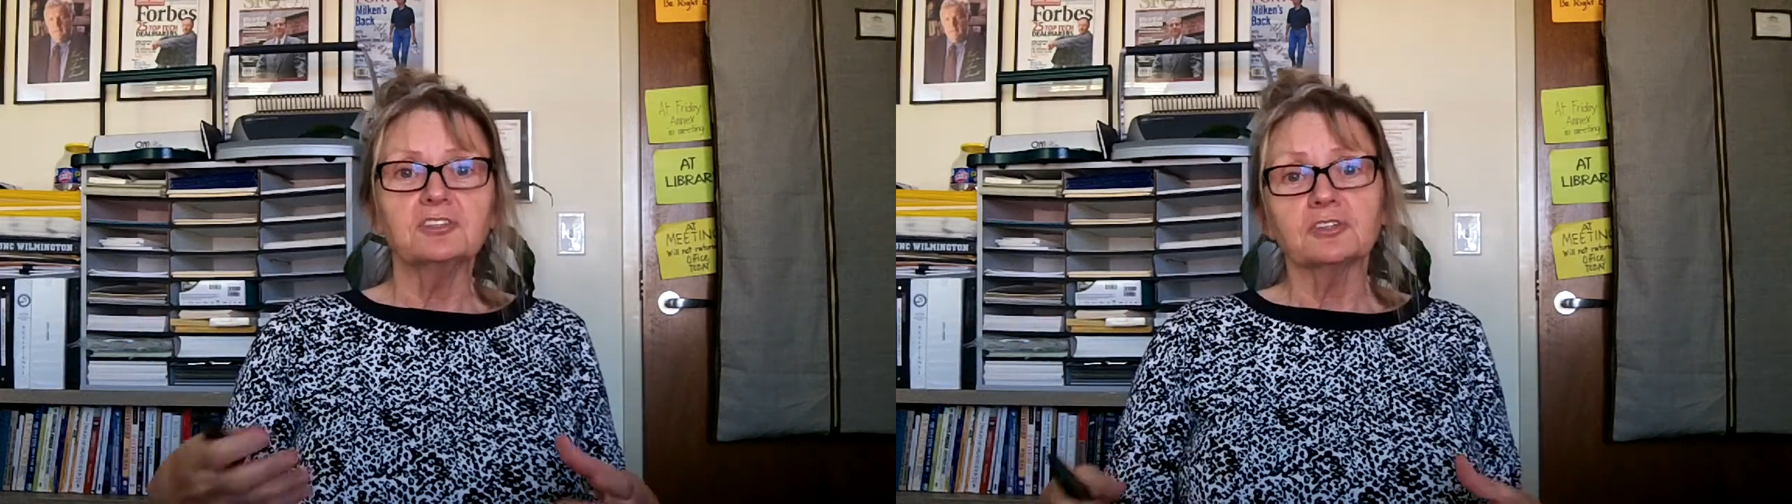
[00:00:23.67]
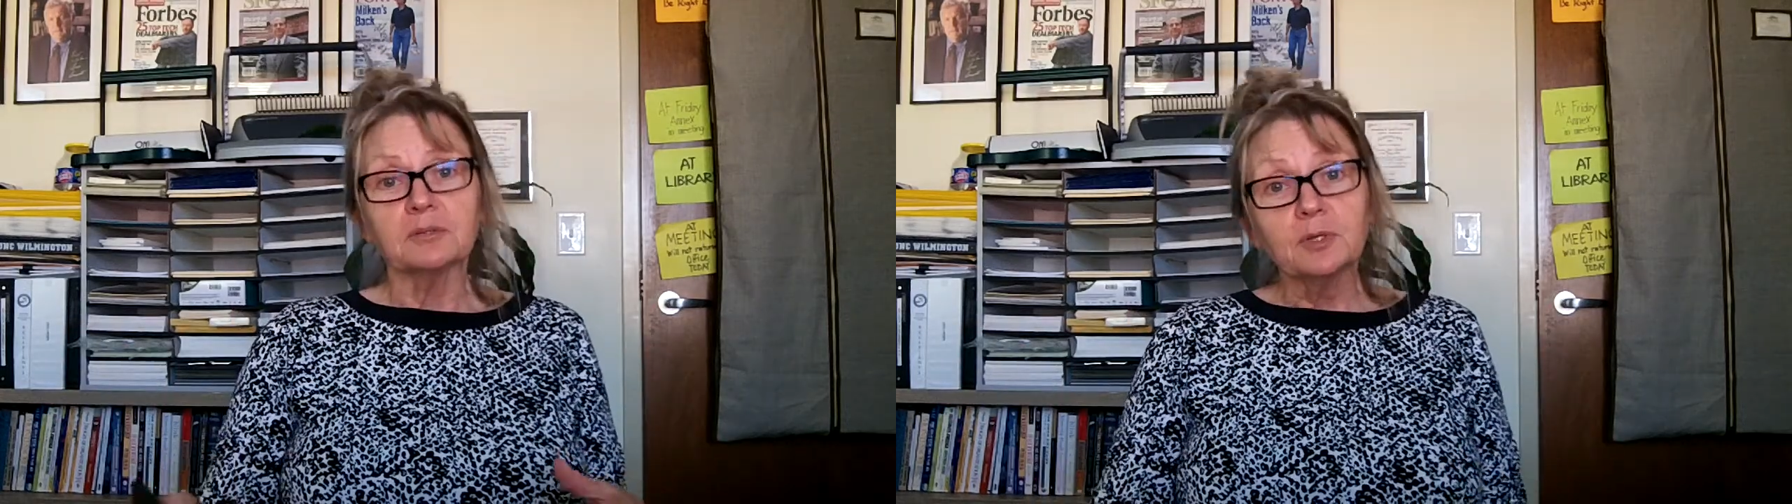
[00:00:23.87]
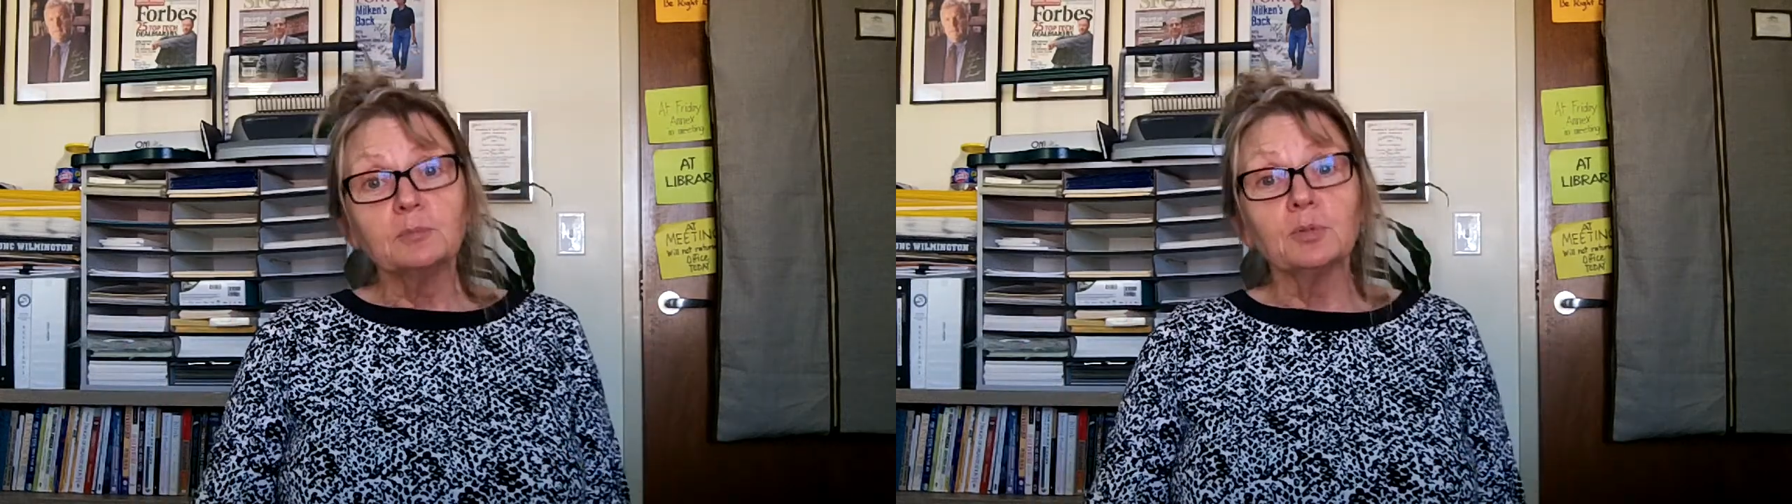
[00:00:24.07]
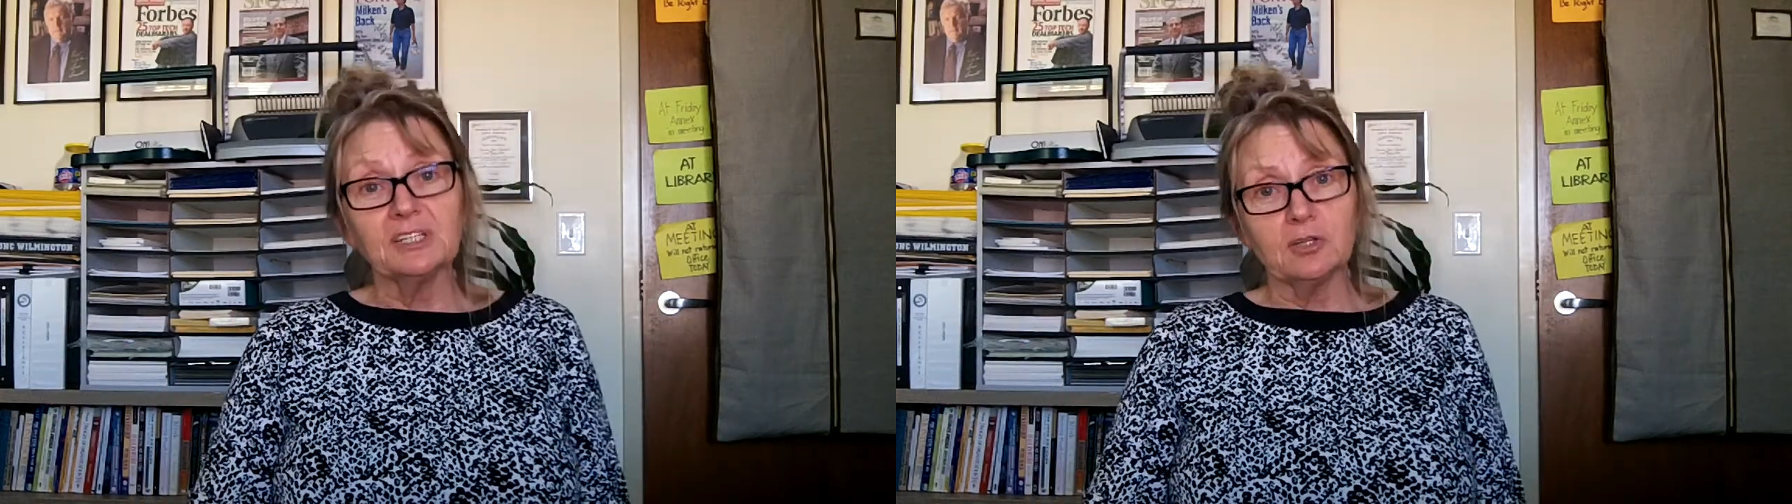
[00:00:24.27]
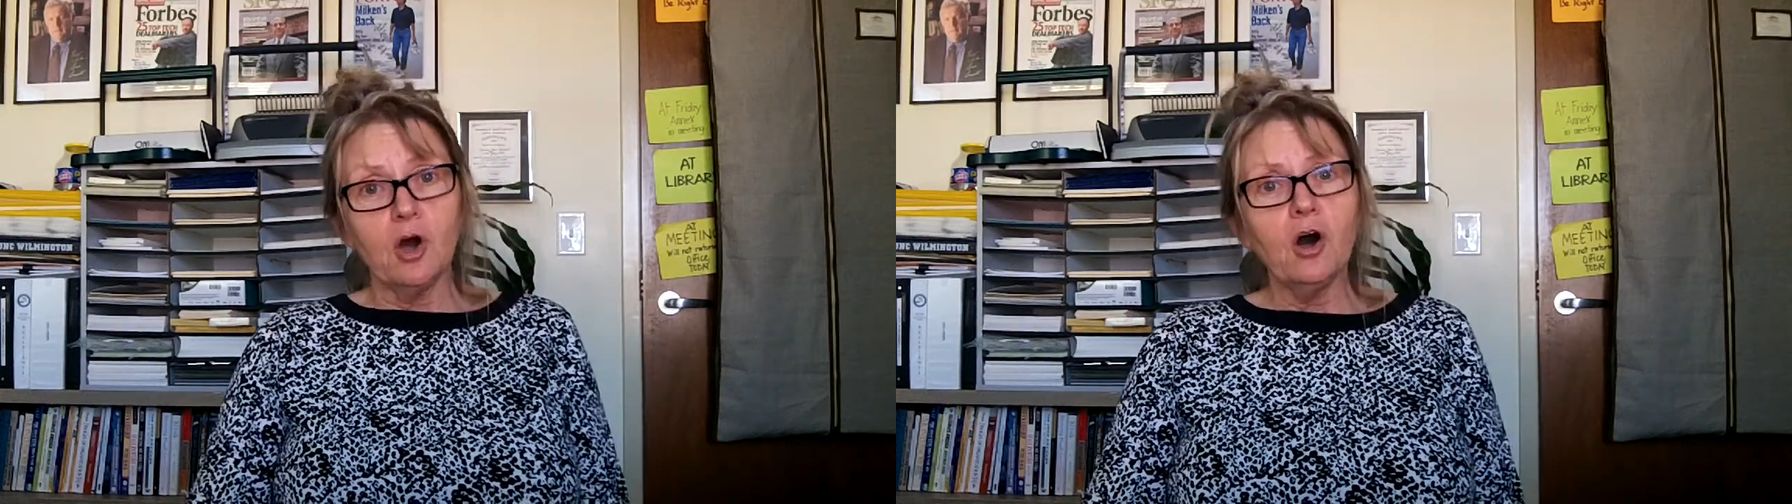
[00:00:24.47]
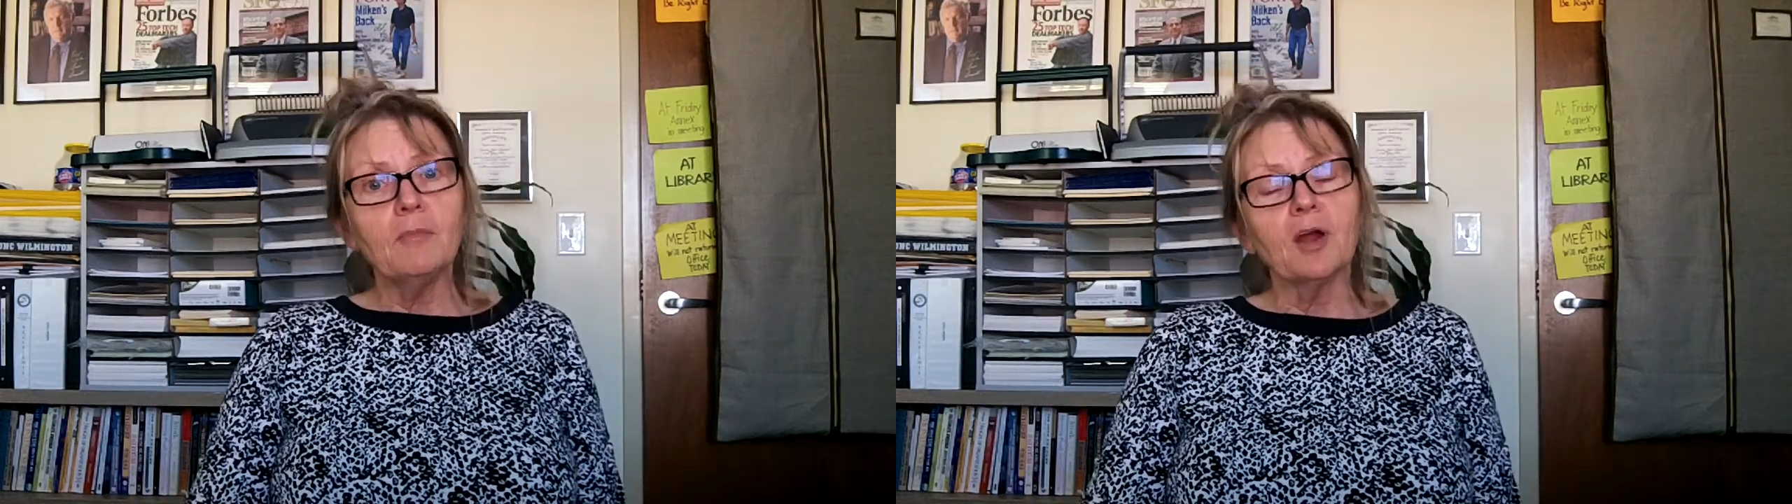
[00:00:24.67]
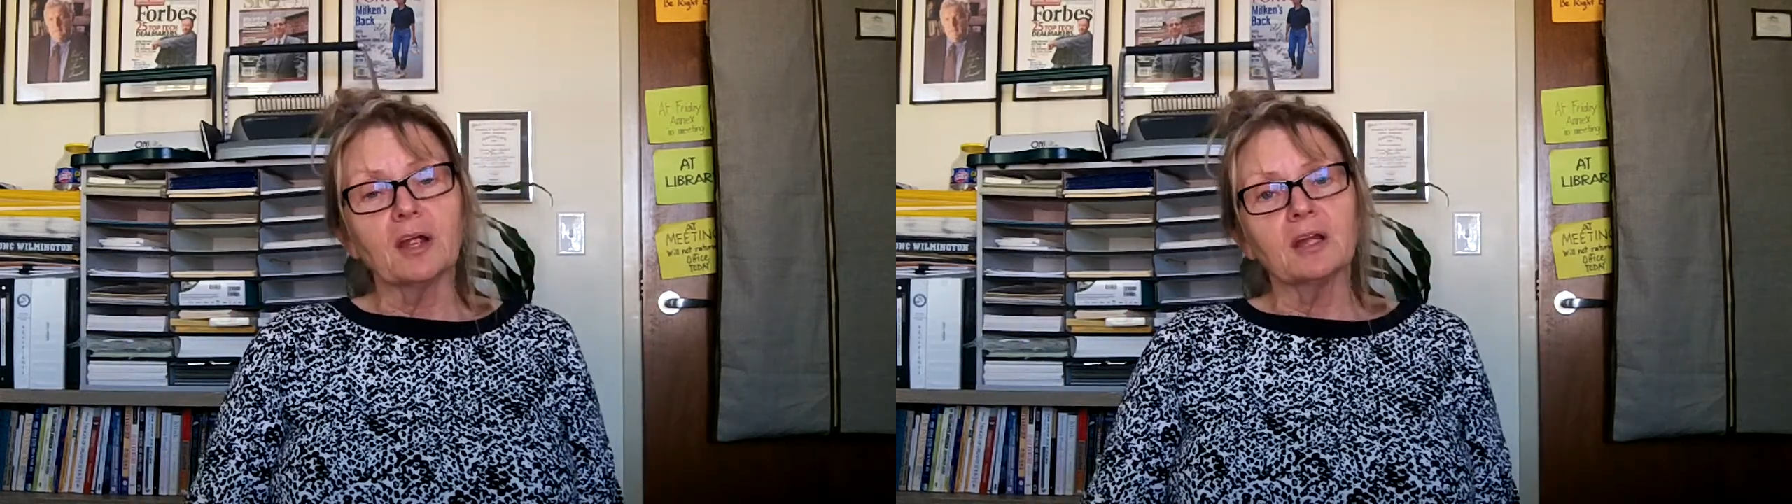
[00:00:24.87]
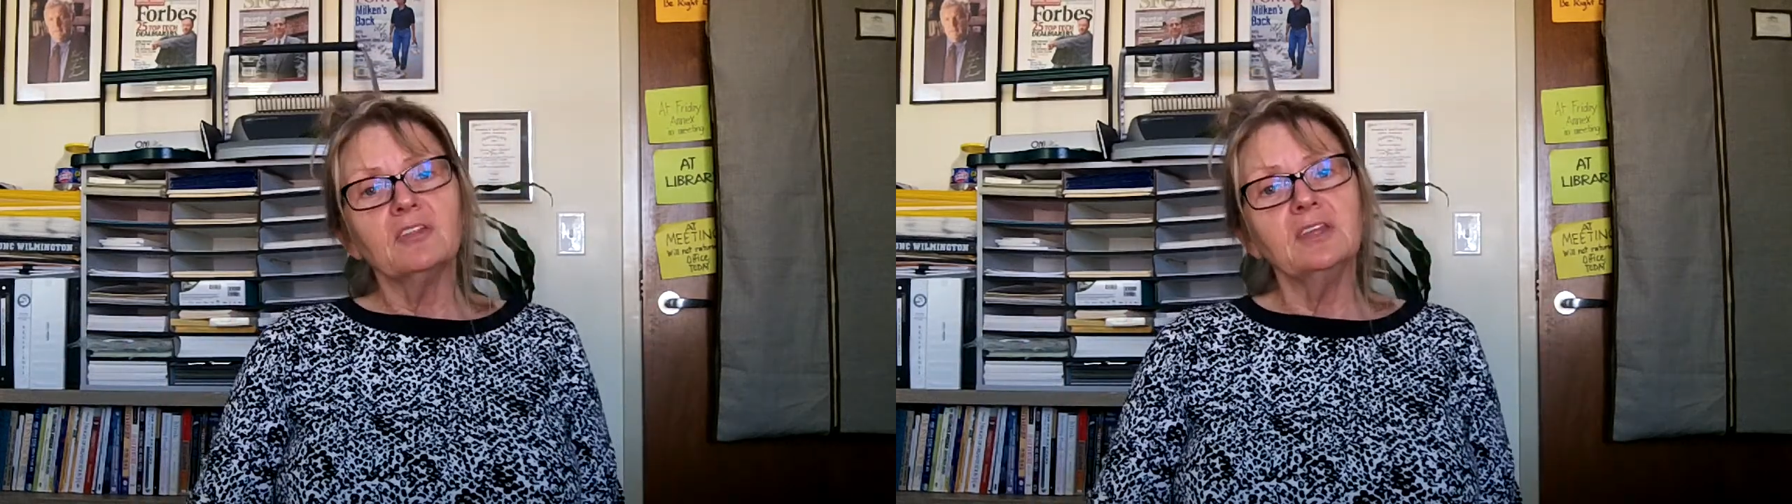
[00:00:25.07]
and you're going to complete the Hallmark,